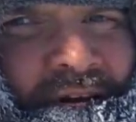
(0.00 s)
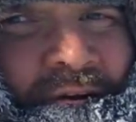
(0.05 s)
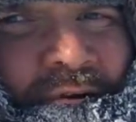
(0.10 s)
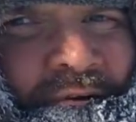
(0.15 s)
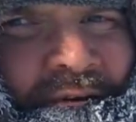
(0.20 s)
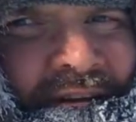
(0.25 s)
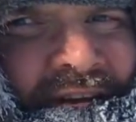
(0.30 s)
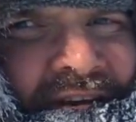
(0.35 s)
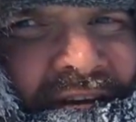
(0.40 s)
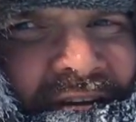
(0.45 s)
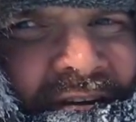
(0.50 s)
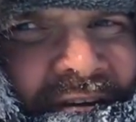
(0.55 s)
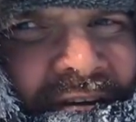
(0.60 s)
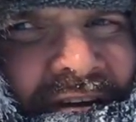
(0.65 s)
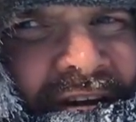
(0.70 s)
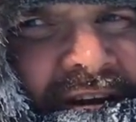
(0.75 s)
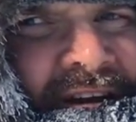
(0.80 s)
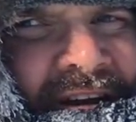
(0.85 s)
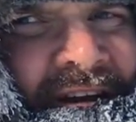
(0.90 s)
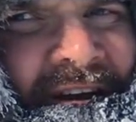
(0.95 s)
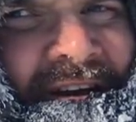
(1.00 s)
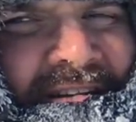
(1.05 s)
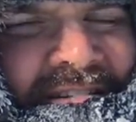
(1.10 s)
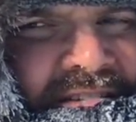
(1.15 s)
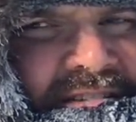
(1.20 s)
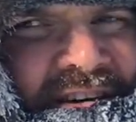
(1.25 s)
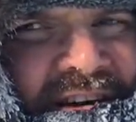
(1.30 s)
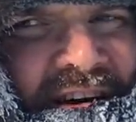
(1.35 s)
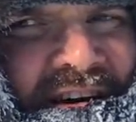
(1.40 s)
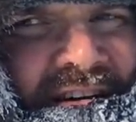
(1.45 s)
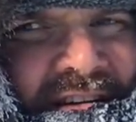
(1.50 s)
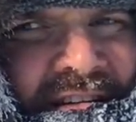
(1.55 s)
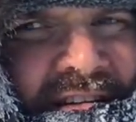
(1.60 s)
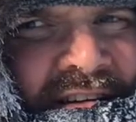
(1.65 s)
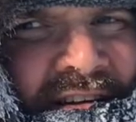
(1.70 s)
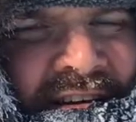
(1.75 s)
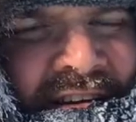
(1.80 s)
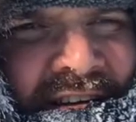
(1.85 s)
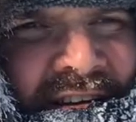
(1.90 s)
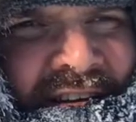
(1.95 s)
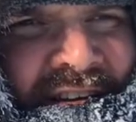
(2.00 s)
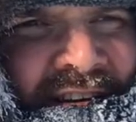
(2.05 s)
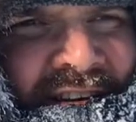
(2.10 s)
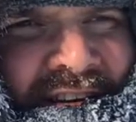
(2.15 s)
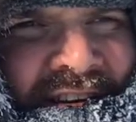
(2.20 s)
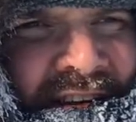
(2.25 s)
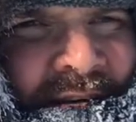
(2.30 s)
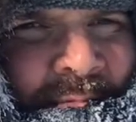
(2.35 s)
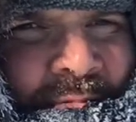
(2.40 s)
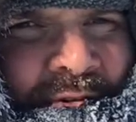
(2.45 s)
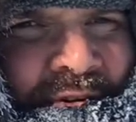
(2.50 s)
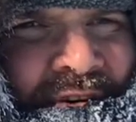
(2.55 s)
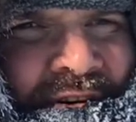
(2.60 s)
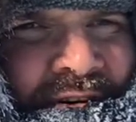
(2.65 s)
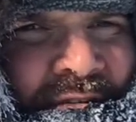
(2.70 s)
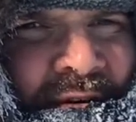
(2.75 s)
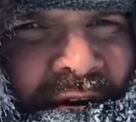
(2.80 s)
going here and keep looking